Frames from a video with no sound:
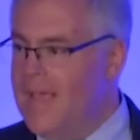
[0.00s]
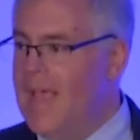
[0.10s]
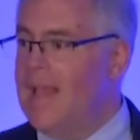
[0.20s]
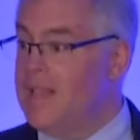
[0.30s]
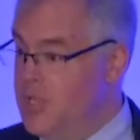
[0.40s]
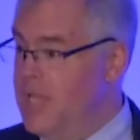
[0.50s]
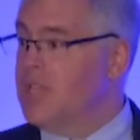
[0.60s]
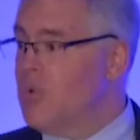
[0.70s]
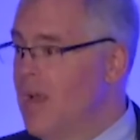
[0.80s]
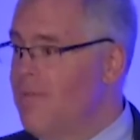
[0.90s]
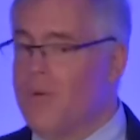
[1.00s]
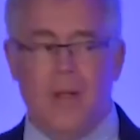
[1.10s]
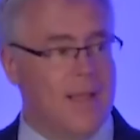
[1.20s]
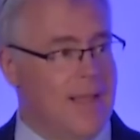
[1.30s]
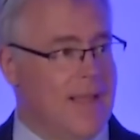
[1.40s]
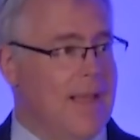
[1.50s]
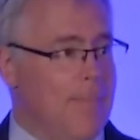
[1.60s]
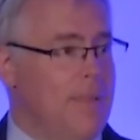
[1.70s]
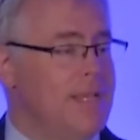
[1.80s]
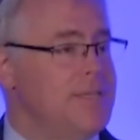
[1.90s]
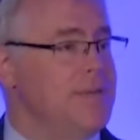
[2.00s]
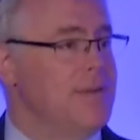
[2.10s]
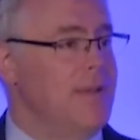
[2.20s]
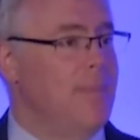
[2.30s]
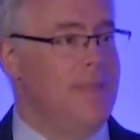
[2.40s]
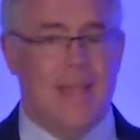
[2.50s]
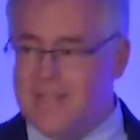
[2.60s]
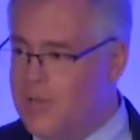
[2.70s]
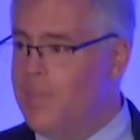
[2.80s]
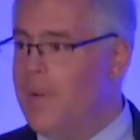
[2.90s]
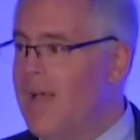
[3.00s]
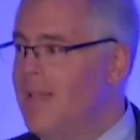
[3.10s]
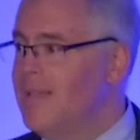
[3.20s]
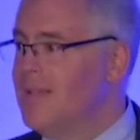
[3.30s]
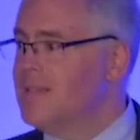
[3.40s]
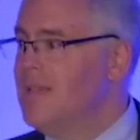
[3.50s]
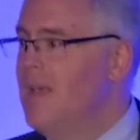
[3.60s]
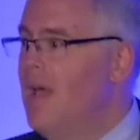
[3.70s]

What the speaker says: and get credit for it, God bless her. I mean, that's good politics.